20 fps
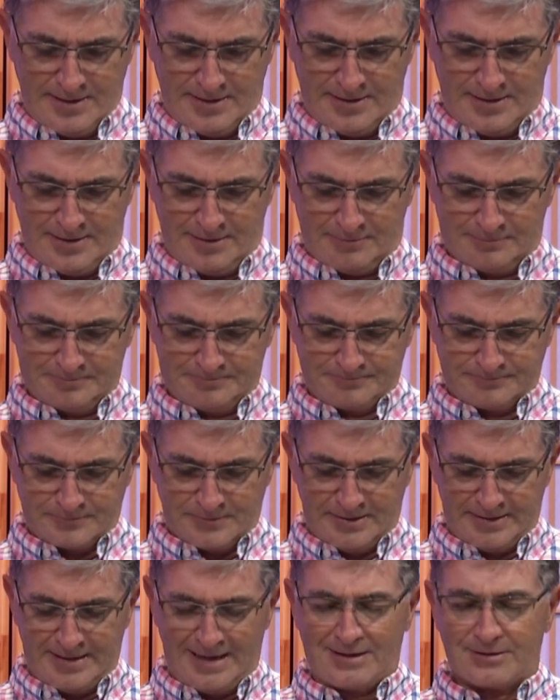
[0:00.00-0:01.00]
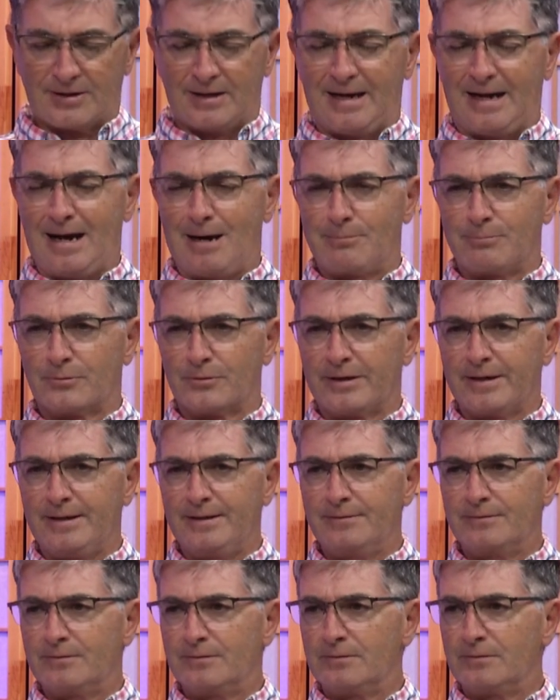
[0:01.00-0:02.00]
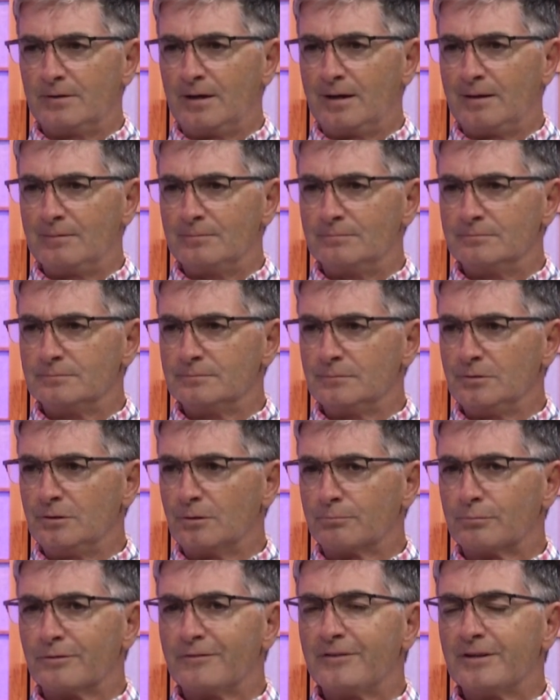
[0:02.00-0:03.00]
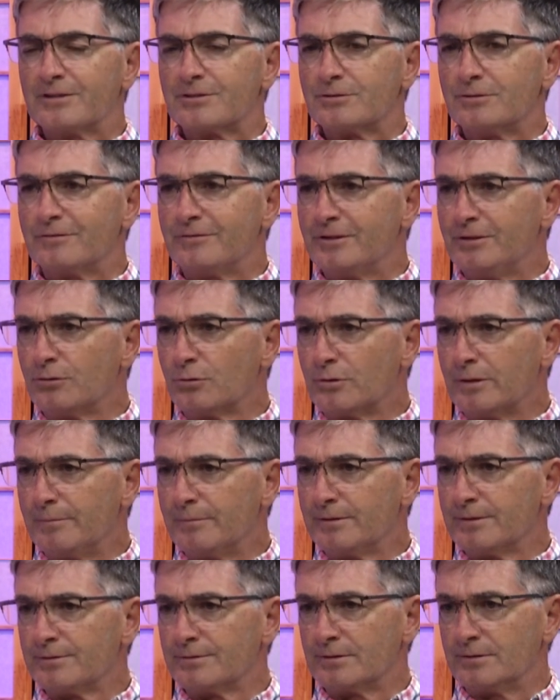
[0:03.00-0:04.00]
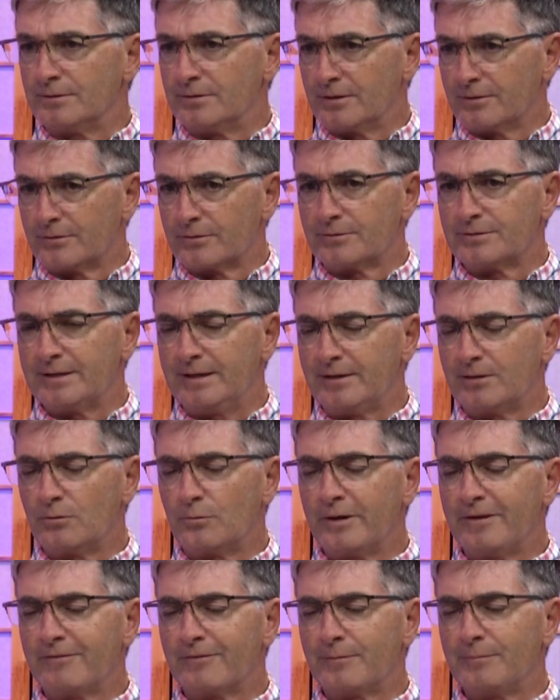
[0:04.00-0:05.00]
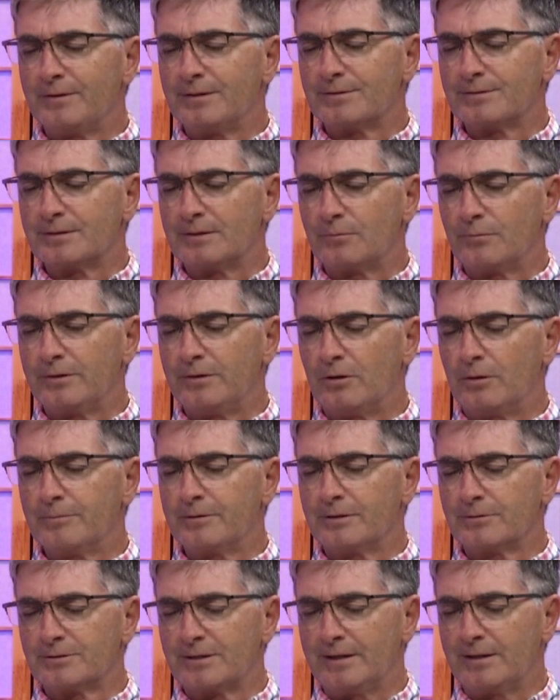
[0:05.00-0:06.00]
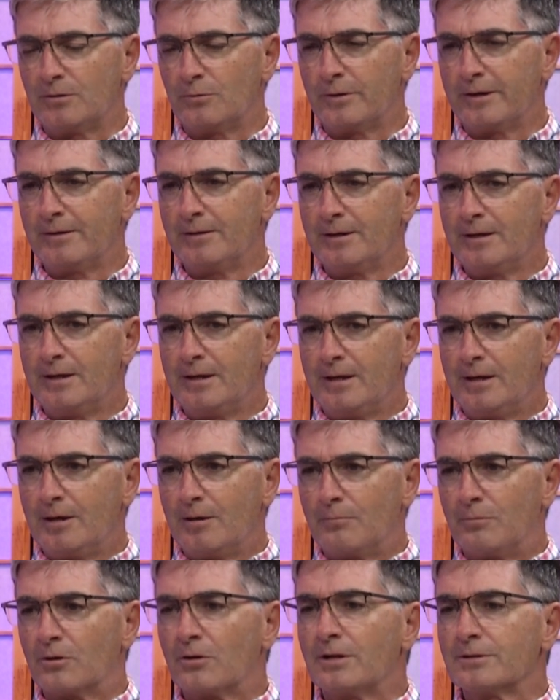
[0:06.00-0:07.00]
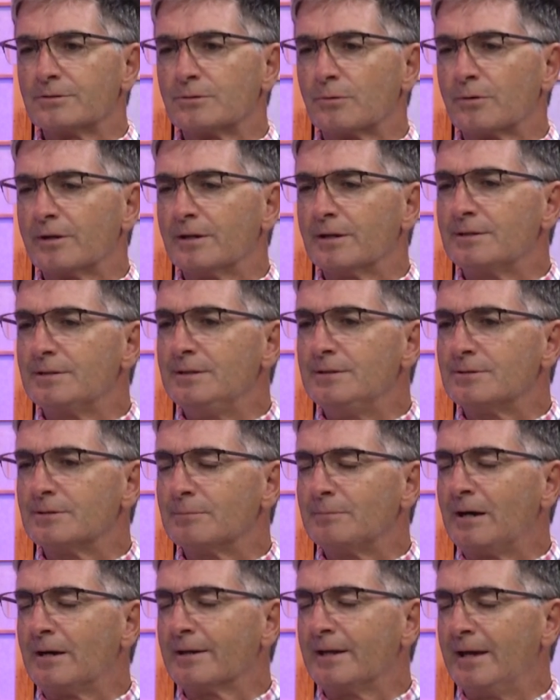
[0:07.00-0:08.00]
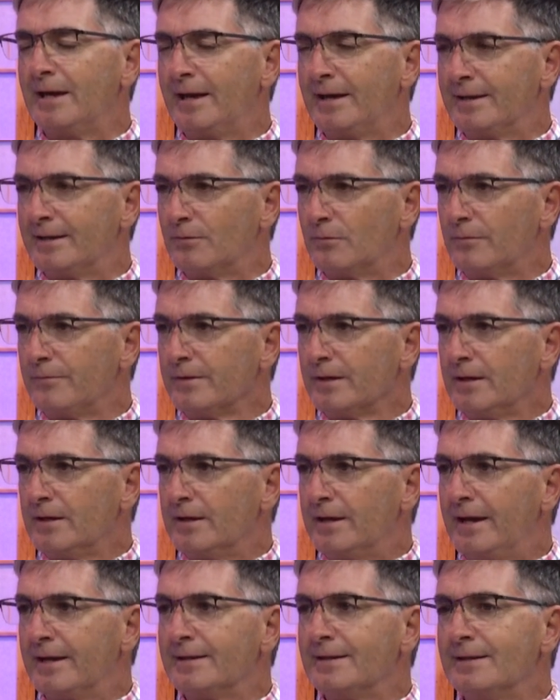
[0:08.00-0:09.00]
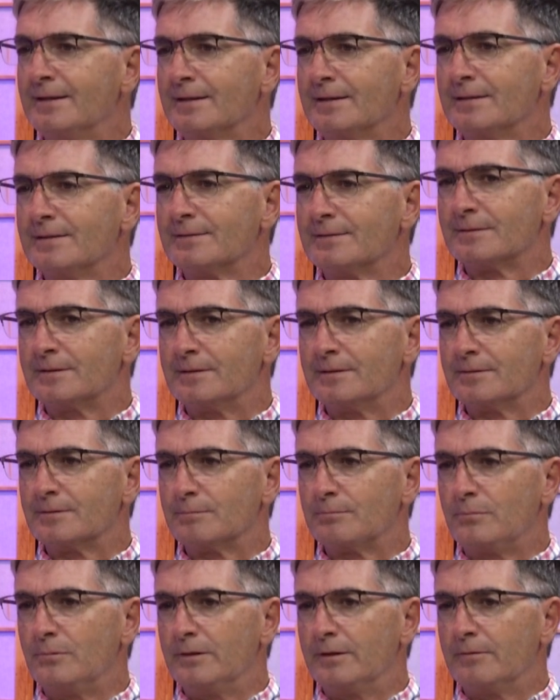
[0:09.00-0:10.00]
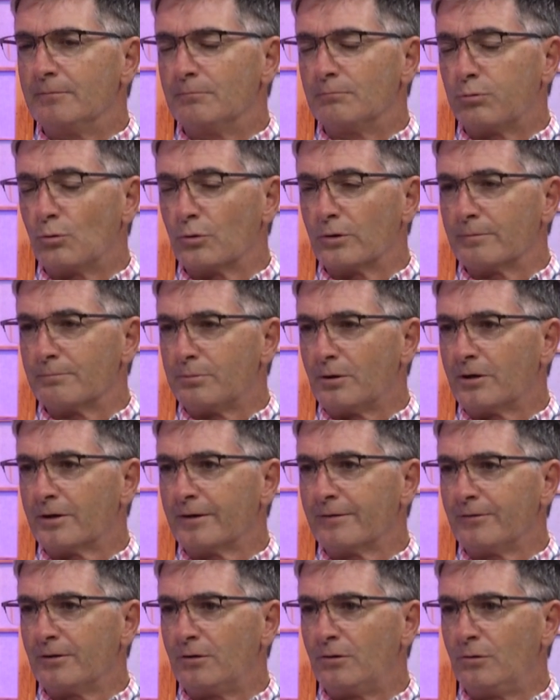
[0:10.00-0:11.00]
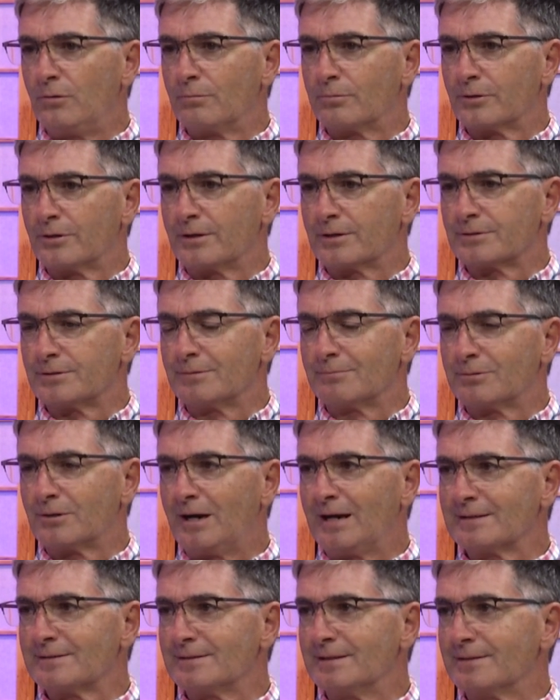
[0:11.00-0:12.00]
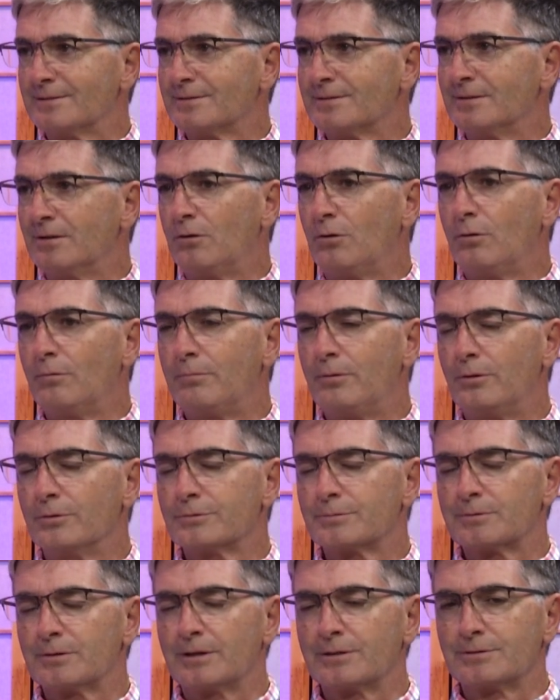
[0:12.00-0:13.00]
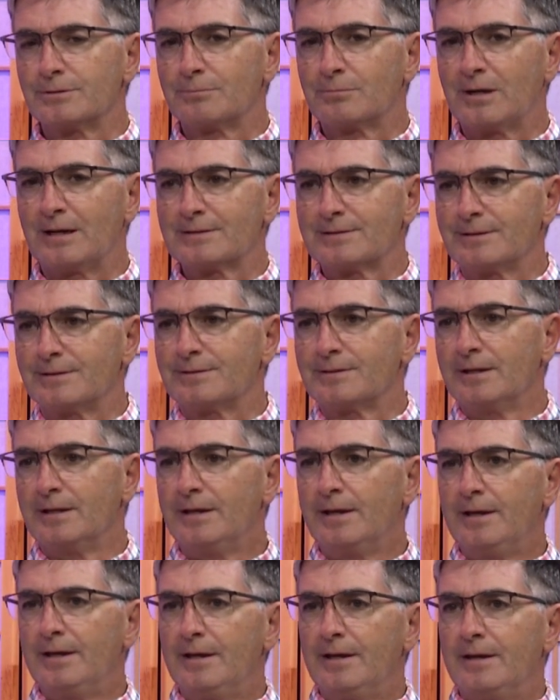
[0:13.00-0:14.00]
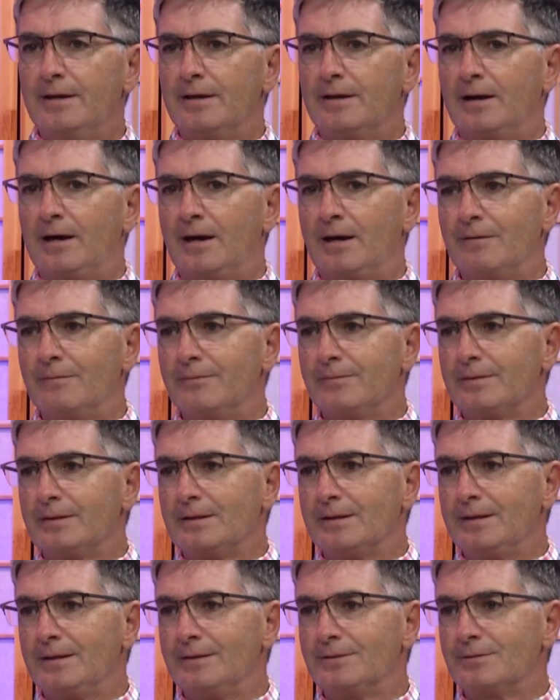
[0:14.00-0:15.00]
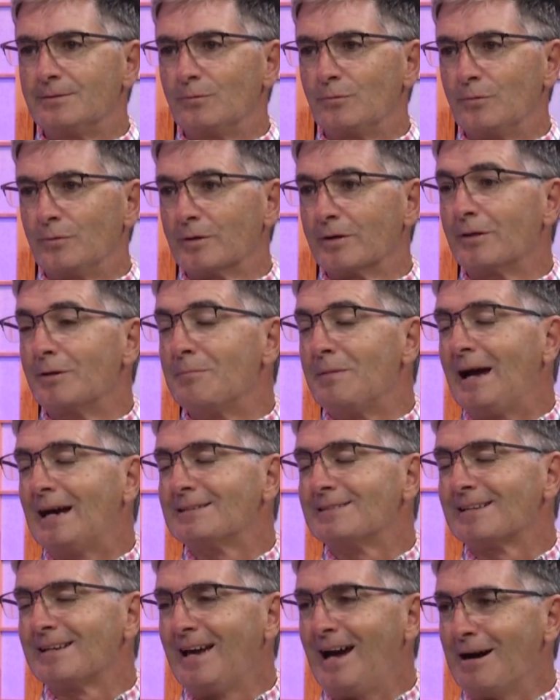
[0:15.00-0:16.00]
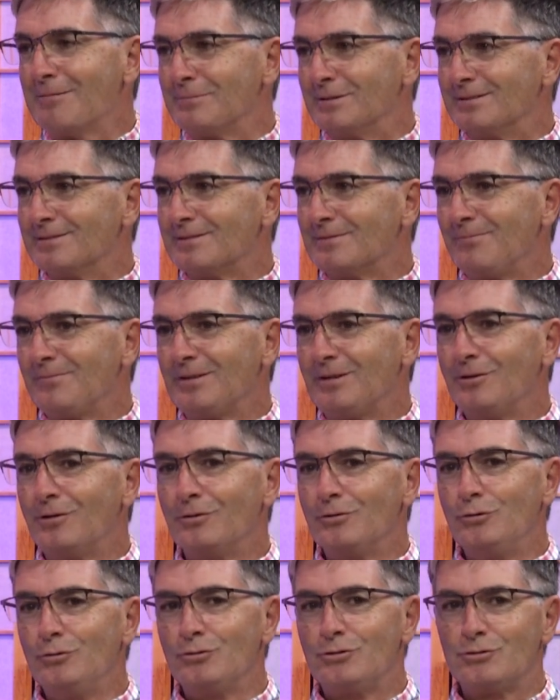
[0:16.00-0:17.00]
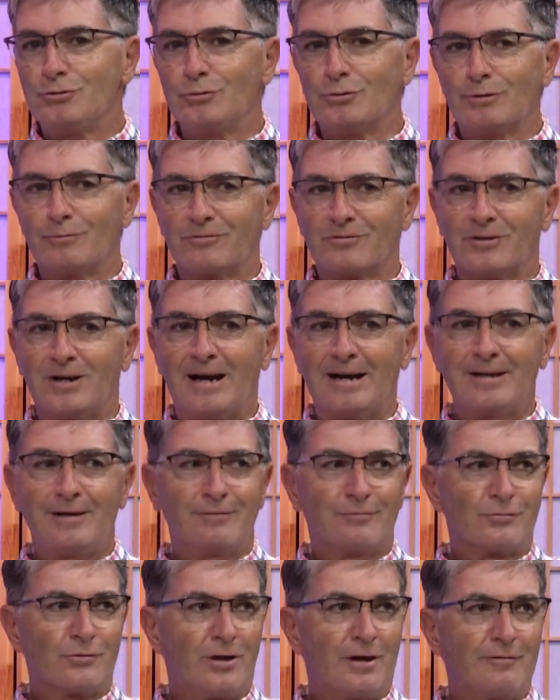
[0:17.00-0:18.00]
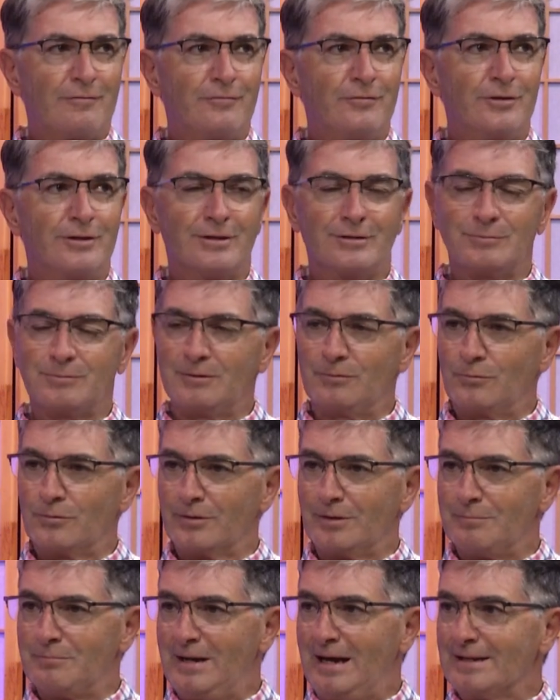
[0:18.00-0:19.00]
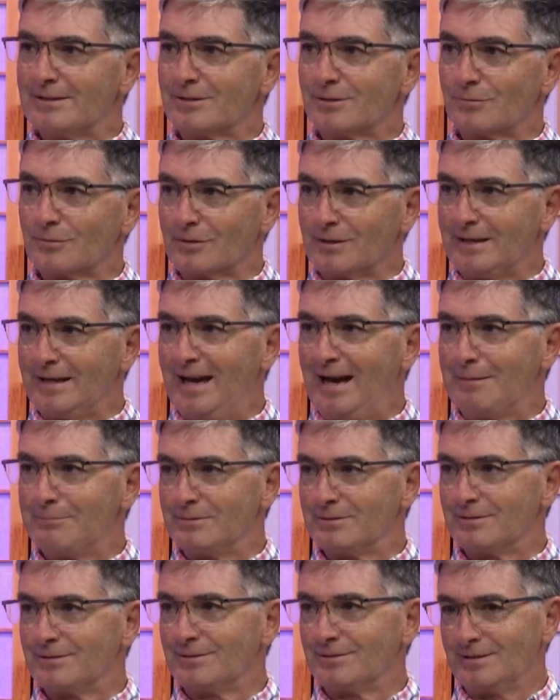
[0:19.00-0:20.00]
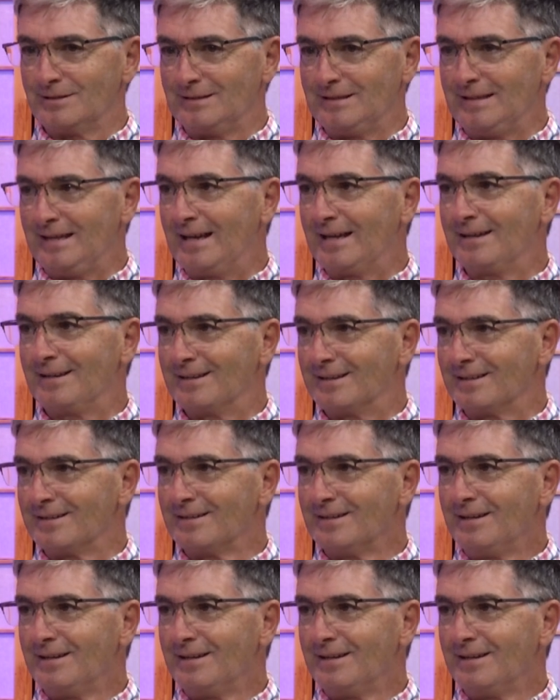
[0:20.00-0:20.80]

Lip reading: and how to operate, you know, professional video equipment is another takeaway from this that we hope they'll take away. But also we're going to teach them how to edit. Editing an important part of the whole production process, the whole post-production process. Is where the magic happens. Yeah. You know, you shoot a variety of raw footage, but where the magic really happens is in the editing.